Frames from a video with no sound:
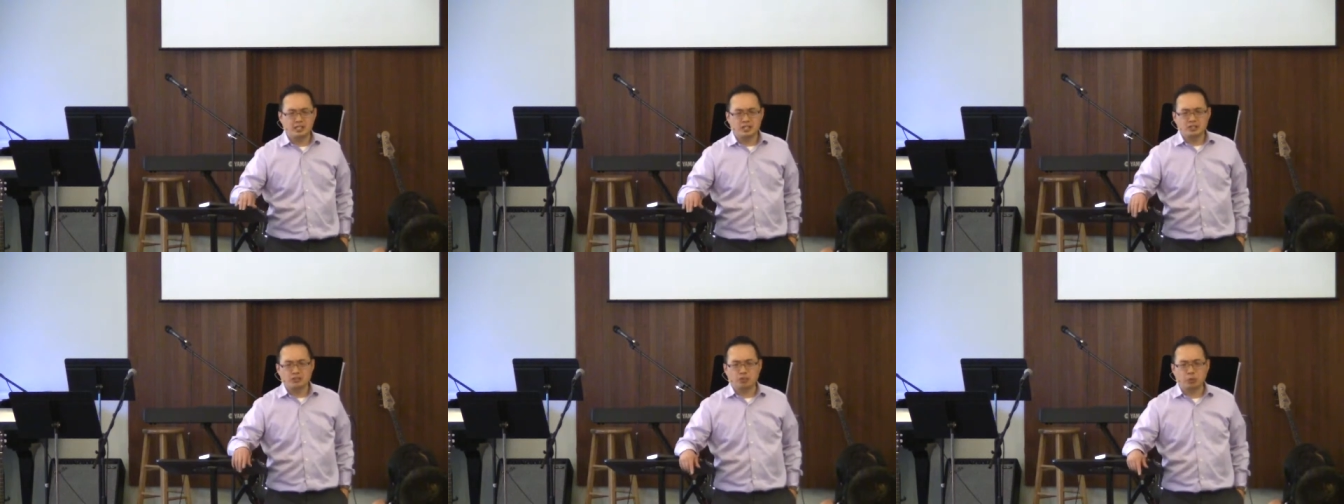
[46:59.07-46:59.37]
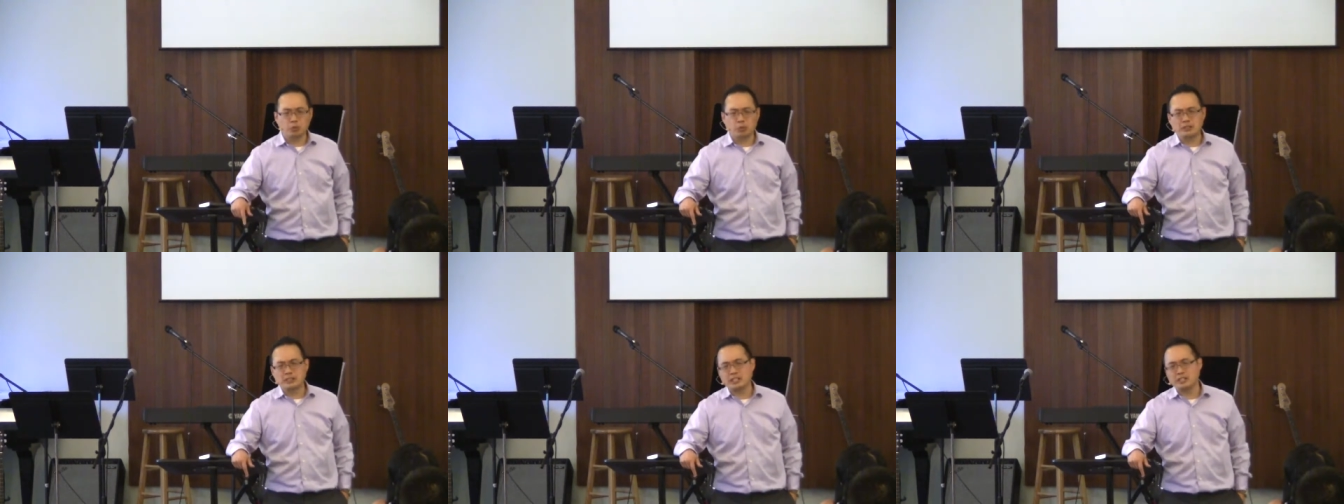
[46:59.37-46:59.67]
So,
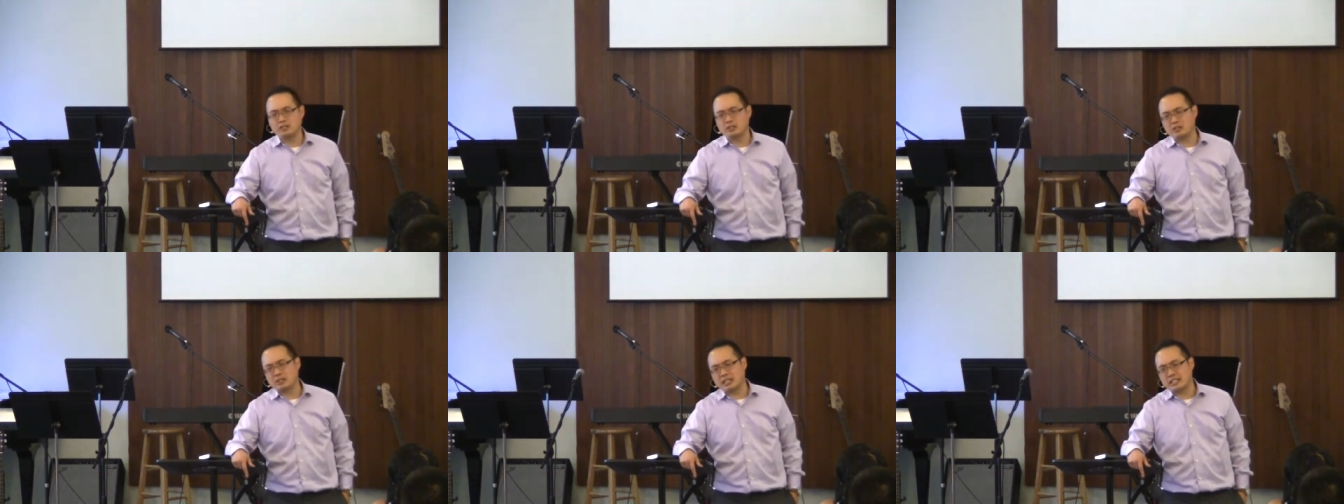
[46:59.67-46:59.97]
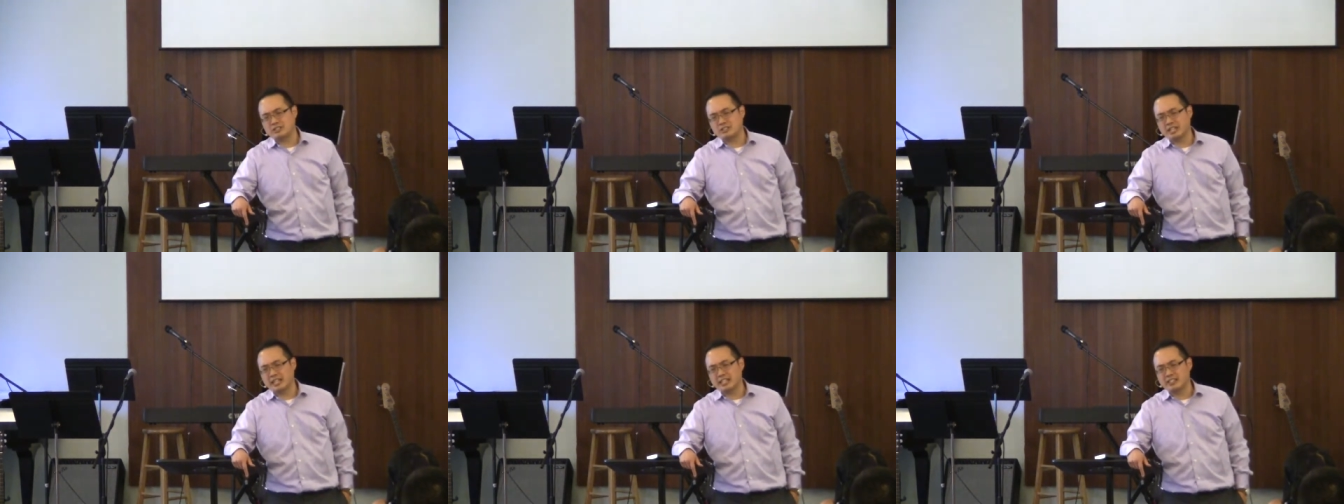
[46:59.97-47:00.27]
what they,
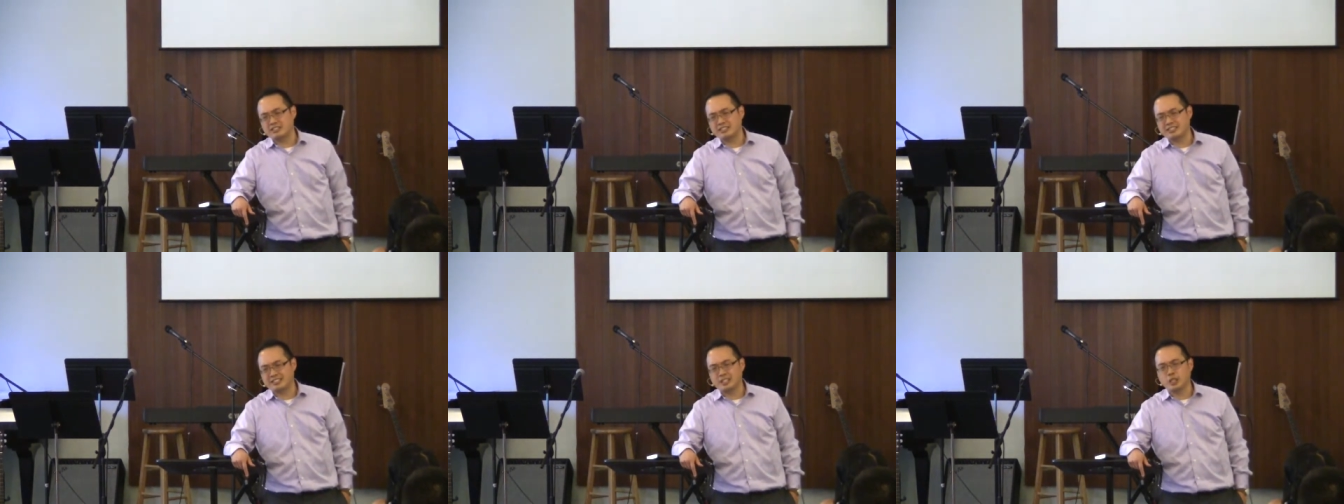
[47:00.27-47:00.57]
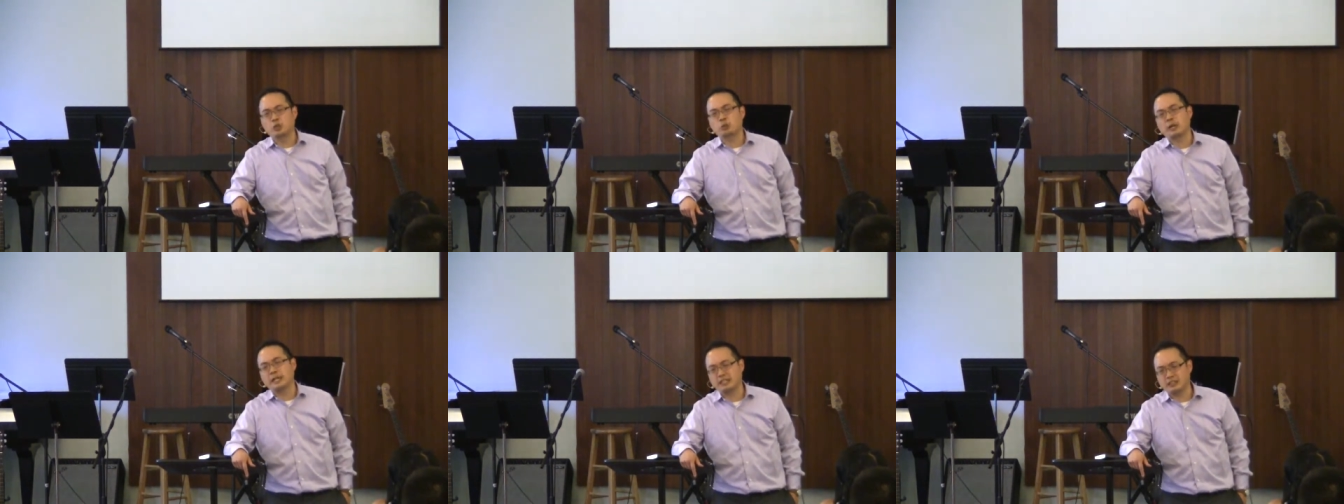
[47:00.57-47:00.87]
they say is the
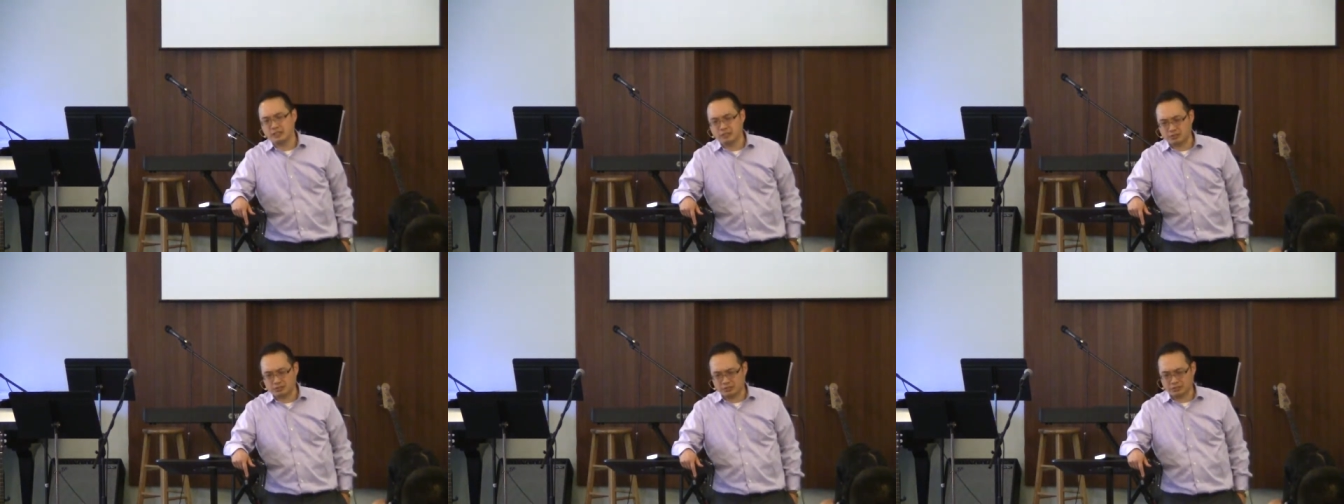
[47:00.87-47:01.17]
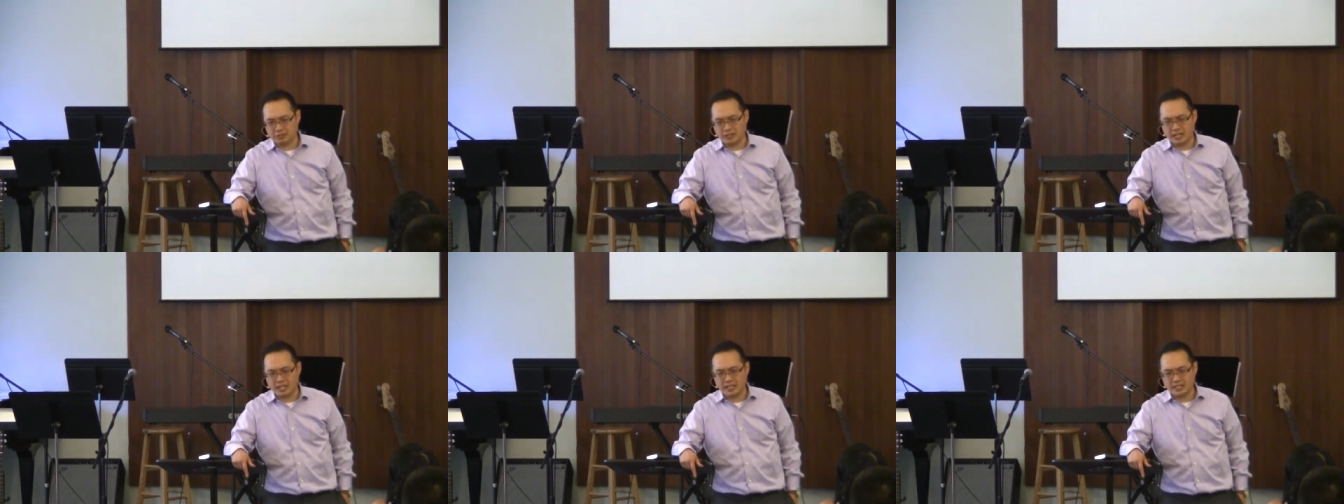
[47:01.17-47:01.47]
greatness
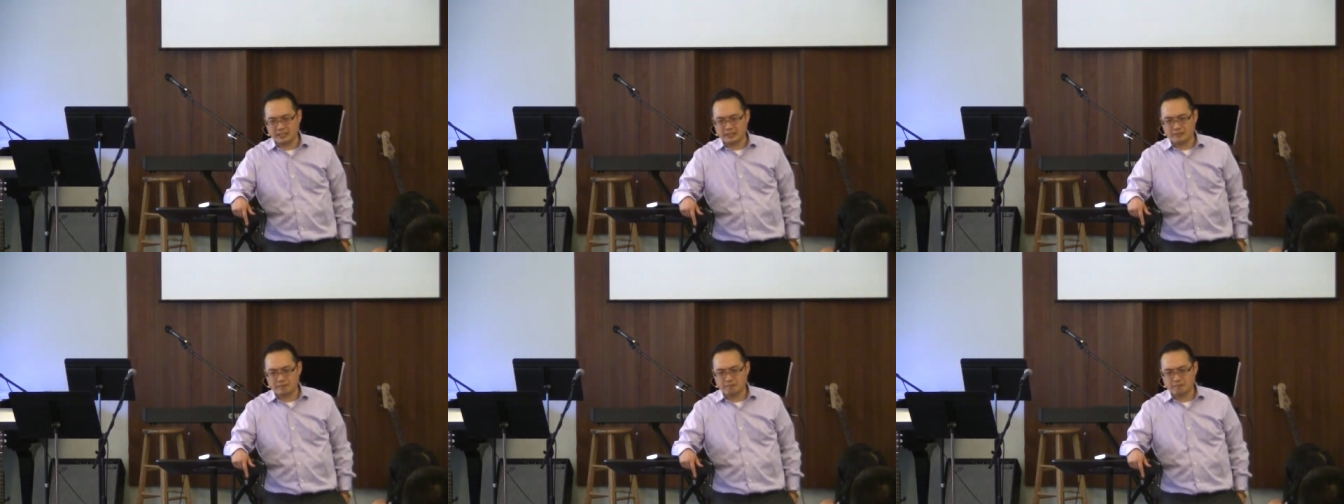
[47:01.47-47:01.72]
of God.